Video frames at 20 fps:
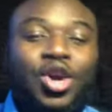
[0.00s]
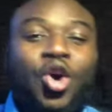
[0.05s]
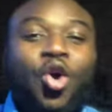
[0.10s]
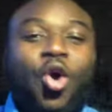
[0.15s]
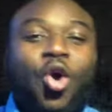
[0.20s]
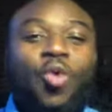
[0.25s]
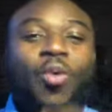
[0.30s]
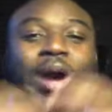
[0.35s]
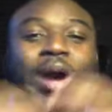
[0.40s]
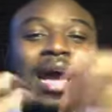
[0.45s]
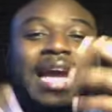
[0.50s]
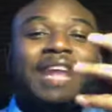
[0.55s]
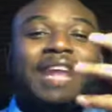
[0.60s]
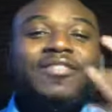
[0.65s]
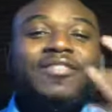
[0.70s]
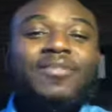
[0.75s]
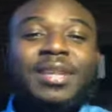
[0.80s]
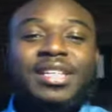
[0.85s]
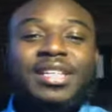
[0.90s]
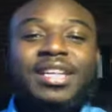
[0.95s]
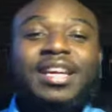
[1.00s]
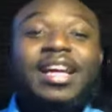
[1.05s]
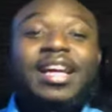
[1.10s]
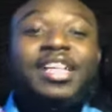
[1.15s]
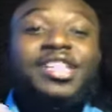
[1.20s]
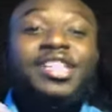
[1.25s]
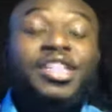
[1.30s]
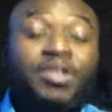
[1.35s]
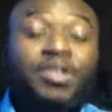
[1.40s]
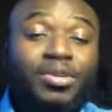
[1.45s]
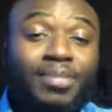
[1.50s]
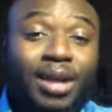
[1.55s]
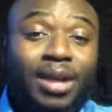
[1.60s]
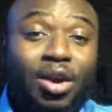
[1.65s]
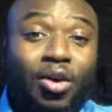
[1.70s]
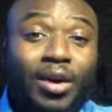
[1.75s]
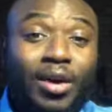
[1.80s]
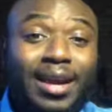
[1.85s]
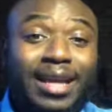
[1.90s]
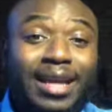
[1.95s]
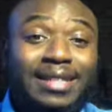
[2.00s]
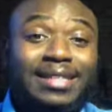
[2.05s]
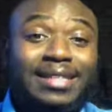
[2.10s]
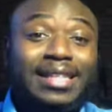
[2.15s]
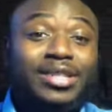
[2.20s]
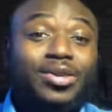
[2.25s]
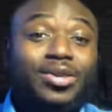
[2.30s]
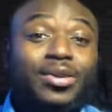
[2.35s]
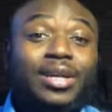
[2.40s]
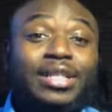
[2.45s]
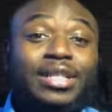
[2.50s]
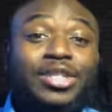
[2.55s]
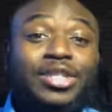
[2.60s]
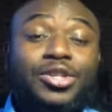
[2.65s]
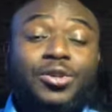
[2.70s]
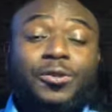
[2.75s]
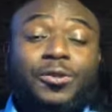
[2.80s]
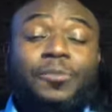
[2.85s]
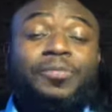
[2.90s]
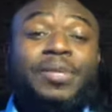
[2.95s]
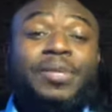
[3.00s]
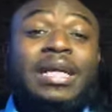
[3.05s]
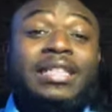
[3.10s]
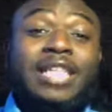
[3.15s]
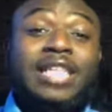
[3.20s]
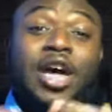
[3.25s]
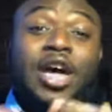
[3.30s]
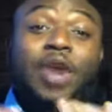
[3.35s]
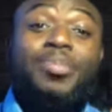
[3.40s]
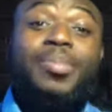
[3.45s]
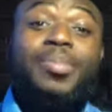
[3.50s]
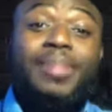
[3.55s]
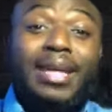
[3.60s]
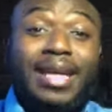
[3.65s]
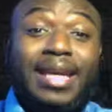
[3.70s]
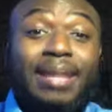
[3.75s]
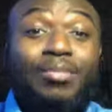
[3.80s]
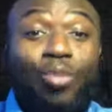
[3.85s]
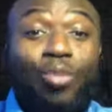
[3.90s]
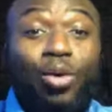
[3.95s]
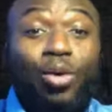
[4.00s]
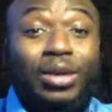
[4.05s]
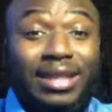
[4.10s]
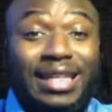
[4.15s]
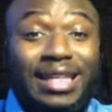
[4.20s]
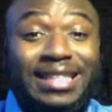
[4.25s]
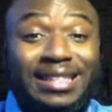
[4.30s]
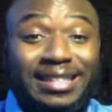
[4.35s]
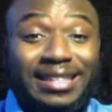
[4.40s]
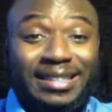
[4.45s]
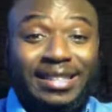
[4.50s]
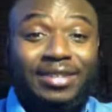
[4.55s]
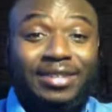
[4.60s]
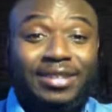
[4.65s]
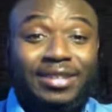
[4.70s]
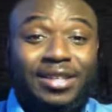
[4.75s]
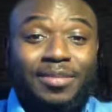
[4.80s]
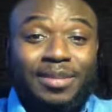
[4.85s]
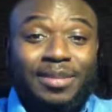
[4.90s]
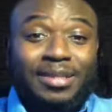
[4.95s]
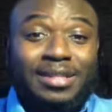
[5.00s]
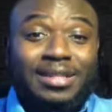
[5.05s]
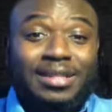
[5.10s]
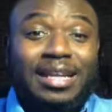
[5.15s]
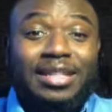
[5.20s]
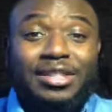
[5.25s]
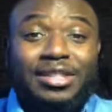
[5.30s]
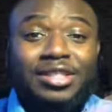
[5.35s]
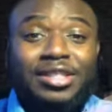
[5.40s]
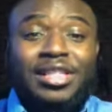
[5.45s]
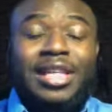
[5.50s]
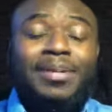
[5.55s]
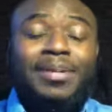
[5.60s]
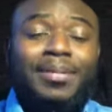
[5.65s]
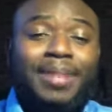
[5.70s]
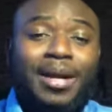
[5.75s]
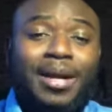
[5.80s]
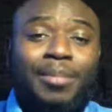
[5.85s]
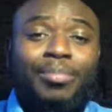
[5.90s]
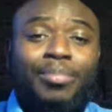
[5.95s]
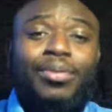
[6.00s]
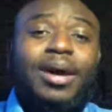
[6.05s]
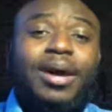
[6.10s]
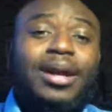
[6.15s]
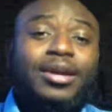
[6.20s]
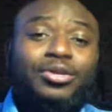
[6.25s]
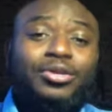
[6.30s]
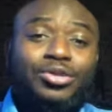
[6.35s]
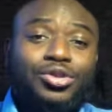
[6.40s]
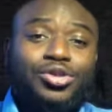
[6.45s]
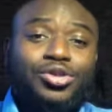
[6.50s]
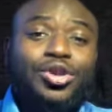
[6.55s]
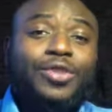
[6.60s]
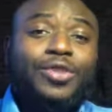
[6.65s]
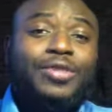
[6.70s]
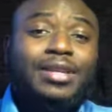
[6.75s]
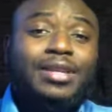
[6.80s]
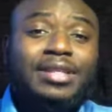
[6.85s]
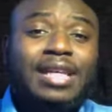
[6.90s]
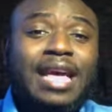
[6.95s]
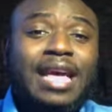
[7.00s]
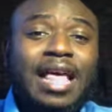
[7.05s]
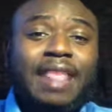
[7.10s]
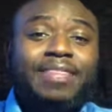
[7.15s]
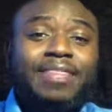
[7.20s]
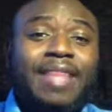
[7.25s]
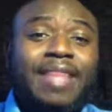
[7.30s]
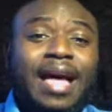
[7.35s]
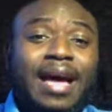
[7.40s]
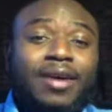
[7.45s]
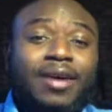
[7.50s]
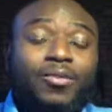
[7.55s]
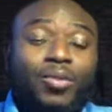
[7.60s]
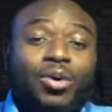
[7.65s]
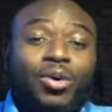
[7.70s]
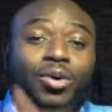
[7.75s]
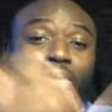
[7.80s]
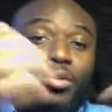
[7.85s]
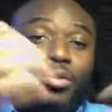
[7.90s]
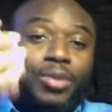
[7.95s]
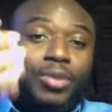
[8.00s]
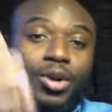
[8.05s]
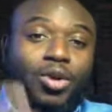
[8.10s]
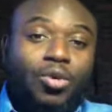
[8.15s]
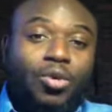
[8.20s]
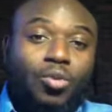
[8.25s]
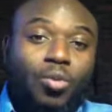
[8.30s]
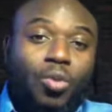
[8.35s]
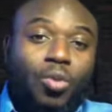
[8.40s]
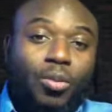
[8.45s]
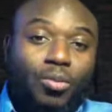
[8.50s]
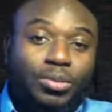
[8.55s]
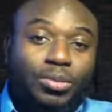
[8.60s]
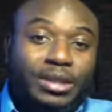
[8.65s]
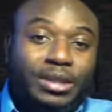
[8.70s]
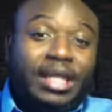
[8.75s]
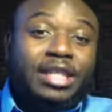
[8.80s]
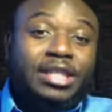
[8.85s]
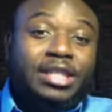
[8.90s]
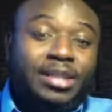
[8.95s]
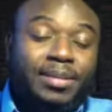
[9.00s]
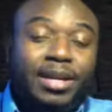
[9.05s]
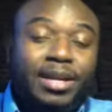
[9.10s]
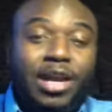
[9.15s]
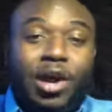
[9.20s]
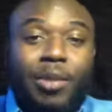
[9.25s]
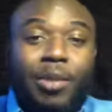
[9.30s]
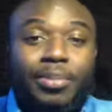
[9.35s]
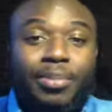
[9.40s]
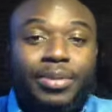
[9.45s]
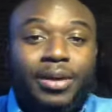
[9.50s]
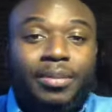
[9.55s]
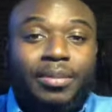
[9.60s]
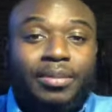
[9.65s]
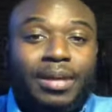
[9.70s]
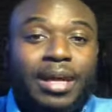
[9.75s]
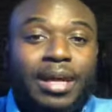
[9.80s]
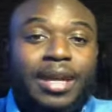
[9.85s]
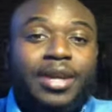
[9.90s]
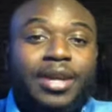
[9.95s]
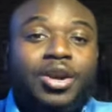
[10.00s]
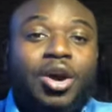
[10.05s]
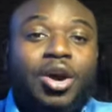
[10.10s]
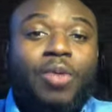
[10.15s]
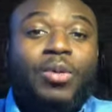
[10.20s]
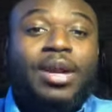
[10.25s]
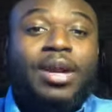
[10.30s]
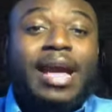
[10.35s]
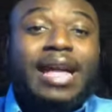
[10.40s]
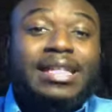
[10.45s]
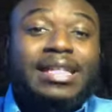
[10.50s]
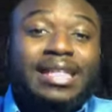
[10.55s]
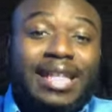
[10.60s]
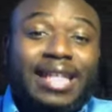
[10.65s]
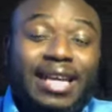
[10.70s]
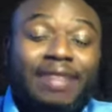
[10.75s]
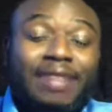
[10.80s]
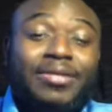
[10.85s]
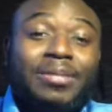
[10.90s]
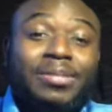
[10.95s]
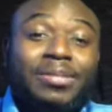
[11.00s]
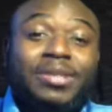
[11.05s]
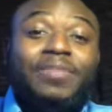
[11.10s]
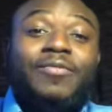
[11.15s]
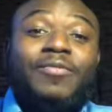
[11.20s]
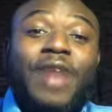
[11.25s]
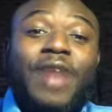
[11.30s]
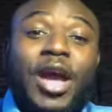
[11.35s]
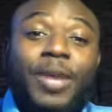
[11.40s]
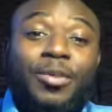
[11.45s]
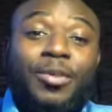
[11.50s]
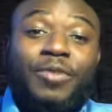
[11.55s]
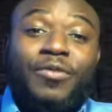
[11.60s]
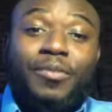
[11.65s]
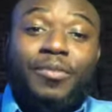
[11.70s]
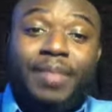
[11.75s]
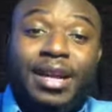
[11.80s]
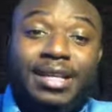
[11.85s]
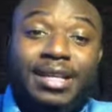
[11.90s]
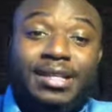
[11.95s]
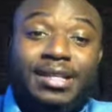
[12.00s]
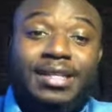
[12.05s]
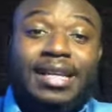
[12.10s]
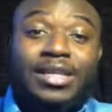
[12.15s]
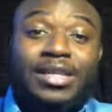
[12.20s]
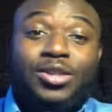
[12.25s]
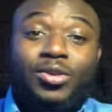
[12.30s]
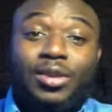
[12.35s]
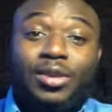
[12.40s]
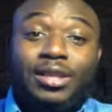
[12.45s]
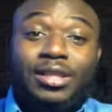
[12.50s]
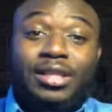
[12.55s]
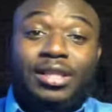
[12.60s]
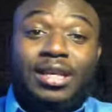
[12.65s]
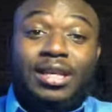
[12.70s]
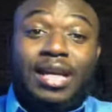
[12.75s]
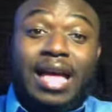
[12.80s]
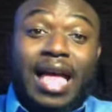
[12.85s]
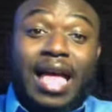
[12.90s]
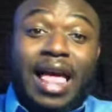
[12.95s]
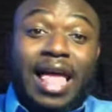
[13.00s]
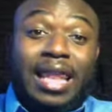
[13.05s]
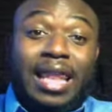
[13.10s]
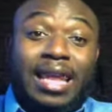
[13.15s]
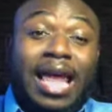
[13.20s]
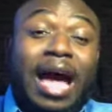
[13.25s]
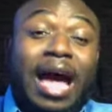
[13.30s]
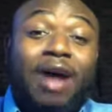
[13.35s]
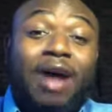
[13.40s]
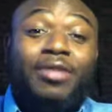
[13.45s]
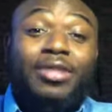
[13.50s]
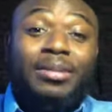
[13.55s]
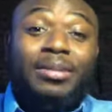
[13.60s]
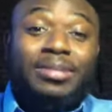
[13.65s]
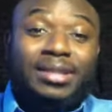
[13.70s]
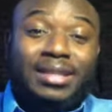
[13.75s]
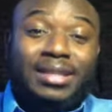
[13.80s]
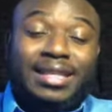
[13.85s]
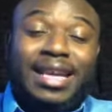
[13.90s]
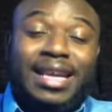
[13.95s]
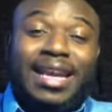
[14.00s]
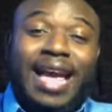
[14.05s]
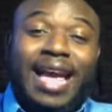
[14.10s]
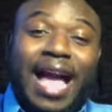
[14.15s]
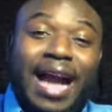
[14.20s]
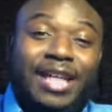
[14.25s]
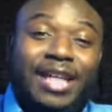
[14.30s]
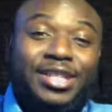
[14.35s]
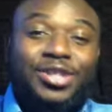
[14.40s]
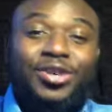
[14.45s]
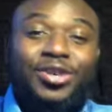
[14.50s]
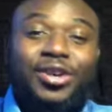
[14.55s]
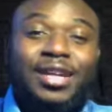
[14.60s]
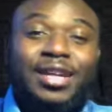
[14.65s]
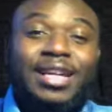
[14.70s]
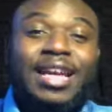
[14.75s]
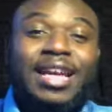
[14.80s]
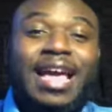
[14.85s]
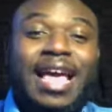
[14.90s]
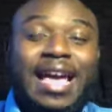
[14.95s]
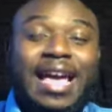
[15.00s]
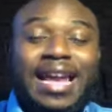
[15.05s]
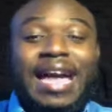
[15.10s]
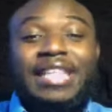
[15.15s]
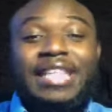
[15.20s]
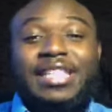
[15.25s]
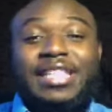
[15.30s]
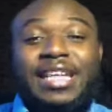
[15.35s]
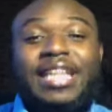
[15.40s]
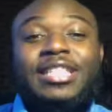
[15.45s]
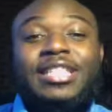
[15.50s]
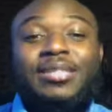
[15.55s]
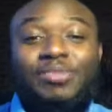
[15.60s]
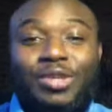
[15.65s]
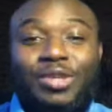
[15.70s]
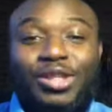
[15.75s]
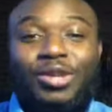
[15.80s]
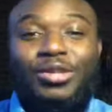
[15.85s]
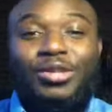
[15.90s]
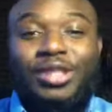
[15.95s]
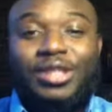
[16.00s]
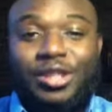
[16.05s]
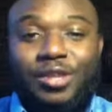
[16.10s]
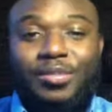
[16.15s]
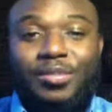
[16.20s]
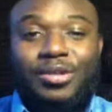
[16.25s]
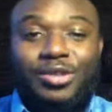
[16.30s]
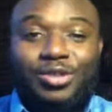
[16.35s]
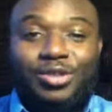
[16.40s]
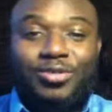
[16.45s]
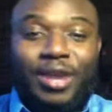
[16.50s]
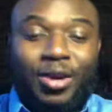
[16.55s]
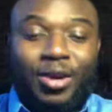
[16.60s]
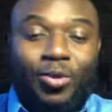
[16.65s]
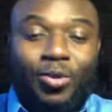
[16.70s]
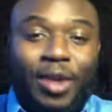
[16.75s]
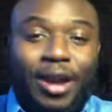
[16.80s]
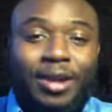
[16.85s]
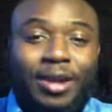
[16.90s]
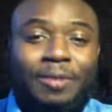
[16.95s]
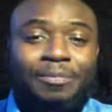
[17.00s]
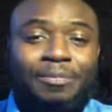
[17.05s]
Or what kind of information can I share with my audience that's going to to help them to get more leads and sales in their business? Not just tell them about a product or service that will you know teach them and help them, you know, I want to actually give them some valuable information that's going to allow them to take action on it and actually get some results in their business right away.